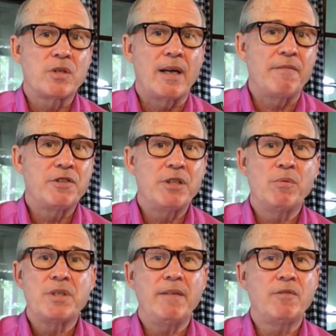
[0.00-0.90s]
life, she
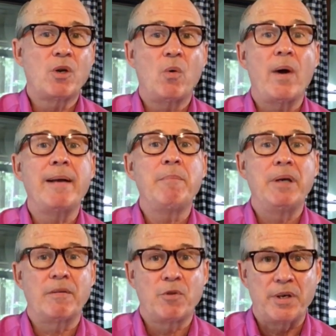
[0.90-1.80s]
received quite a
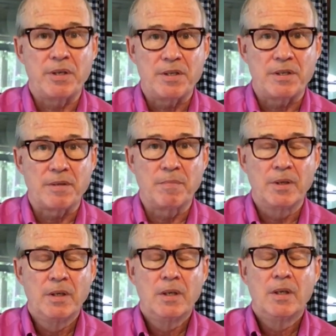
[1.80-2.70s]
bit of criticism
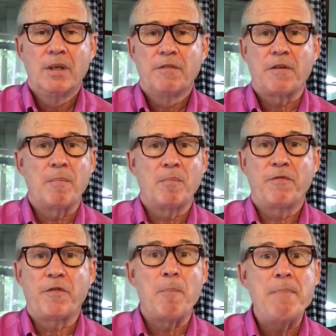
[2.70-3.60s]
from
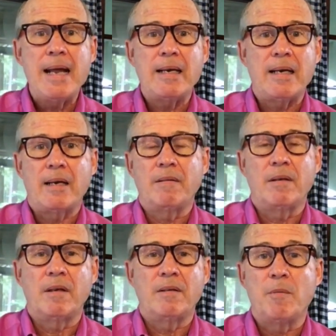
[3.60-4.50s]
from many in
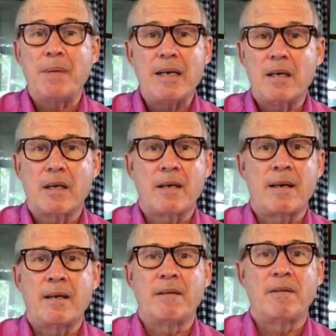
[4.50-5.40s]
the in the media
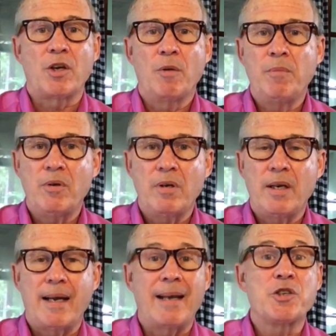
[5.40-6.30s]
and in the
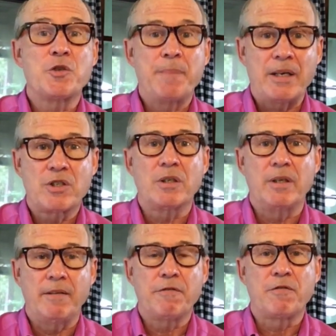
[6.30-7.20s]
community, and
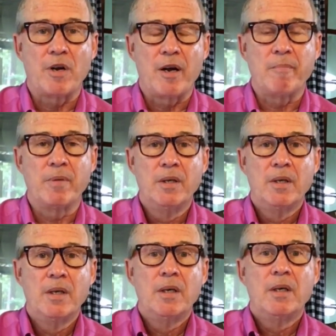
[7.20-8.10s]
especially from
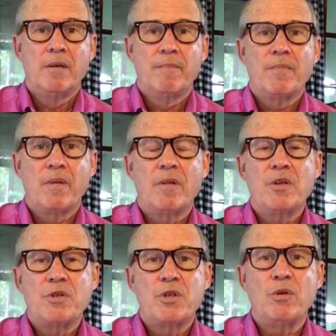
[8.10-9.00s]
the
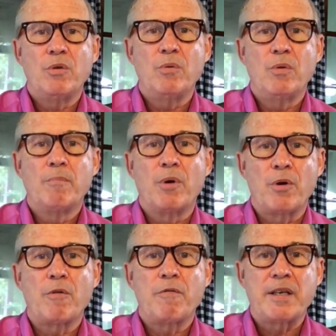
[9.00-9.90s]
two
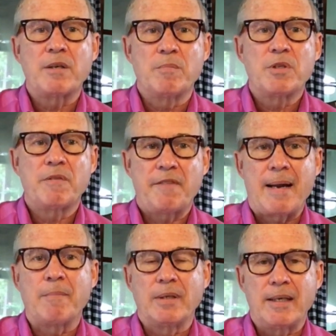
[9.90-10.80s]
murder victims'
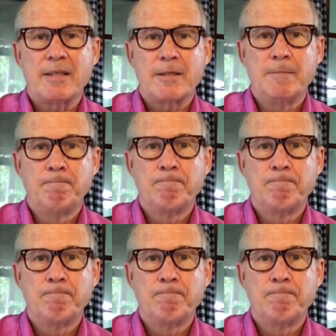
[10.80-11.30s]
families.